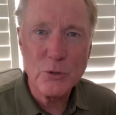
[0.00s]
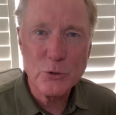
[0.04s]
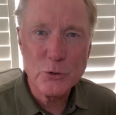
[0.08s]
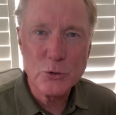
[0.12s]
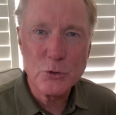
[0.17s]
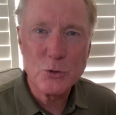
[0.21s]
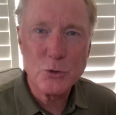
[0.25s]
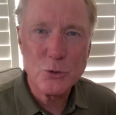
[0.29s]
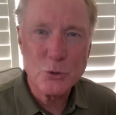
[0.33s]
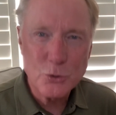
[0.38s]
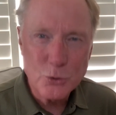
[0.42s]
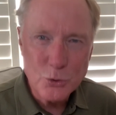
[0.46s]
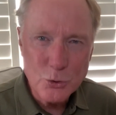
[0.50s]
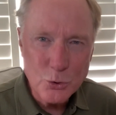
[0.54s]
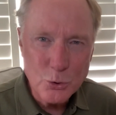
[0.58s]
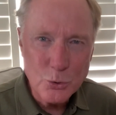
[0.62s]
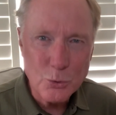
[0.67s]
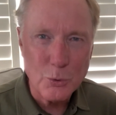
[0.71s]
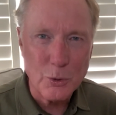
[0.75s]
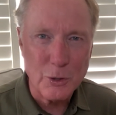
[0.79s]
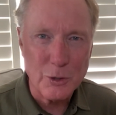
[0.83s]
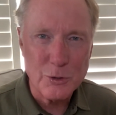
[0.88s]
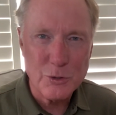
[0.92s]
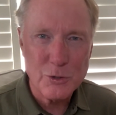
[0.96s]

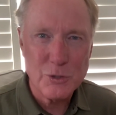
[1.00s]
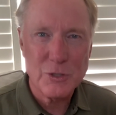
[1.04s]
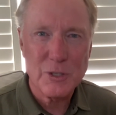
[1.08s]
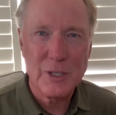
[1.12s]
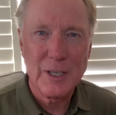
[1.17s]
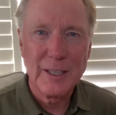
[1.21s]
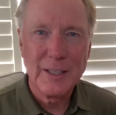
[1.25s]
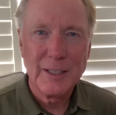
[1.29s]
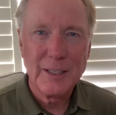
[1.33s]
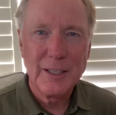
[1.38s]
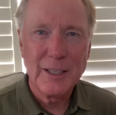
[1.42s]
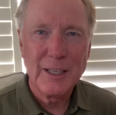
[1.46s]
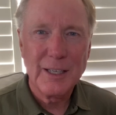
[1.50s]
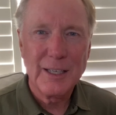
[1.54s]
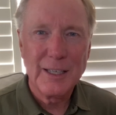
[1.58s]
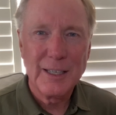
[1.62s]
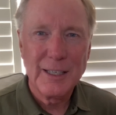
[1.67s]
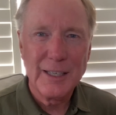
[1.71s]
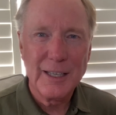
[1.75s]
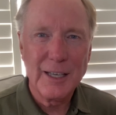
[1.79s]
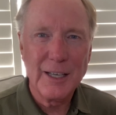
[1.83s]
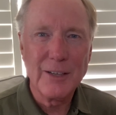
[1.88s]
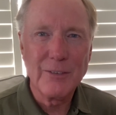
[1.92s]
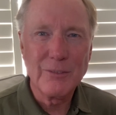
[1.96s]
stewards
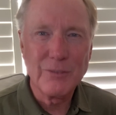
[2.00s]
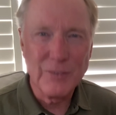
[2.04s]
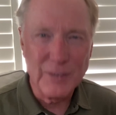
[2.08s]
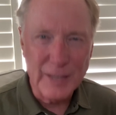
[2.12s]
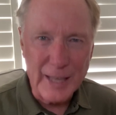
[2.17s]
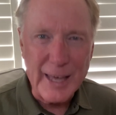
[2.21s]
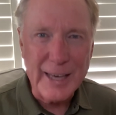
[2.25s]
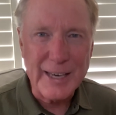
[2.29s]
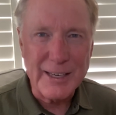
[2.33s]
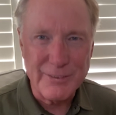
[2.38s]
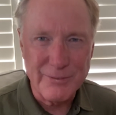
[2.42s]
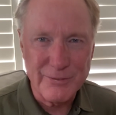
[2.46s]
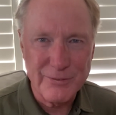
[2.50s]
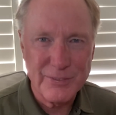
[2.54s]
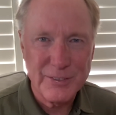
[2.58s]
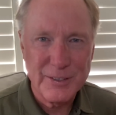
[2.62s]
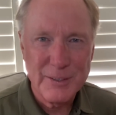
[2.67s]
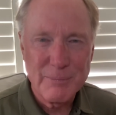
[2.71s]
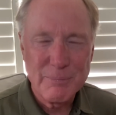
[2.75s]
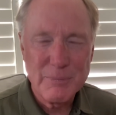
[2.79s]
of life.